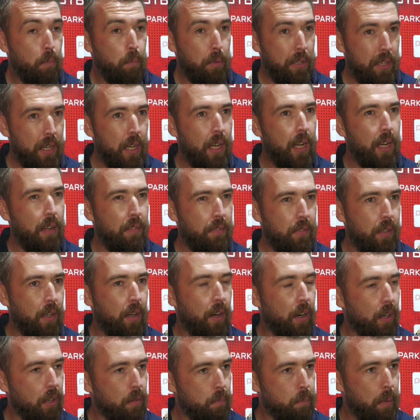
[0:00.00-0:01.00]
But you have to
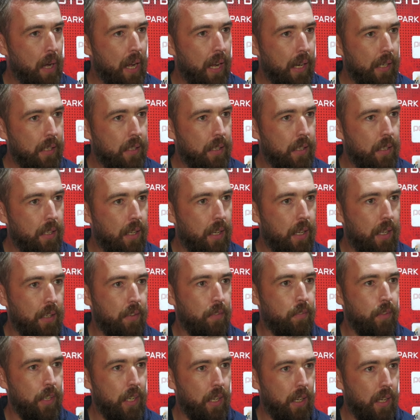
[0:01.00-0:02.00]
hark back to that
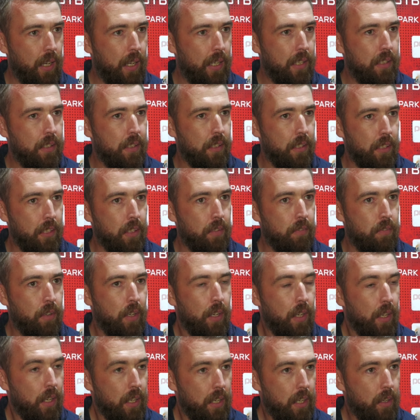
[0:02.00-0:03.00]
and realise that you
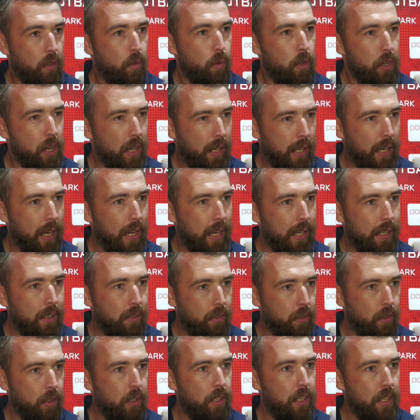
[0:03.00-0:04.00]

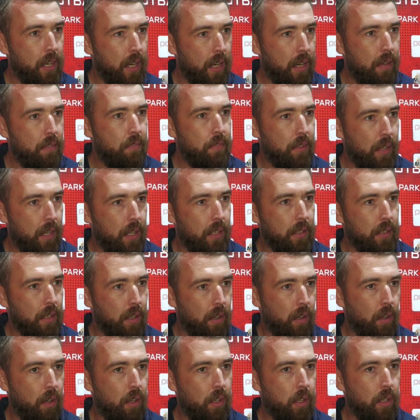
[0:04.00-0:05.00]
can do it. You have that in
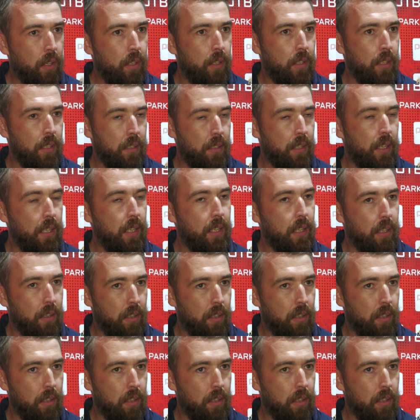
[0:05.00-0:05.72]
the locker. And I think